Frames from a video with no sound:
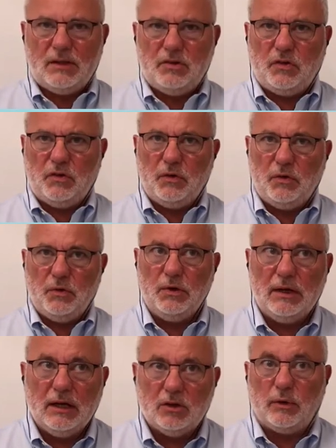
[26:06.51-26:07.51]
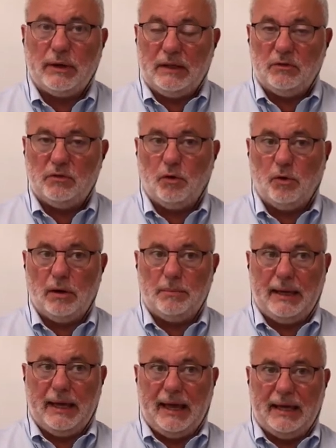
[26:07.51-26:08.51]
to inform
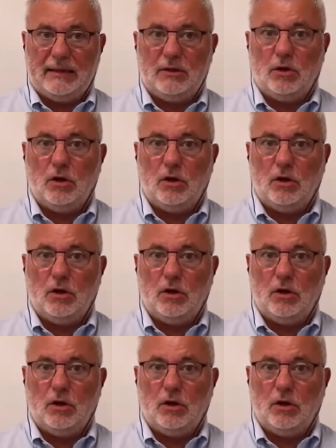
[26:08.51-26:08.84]
an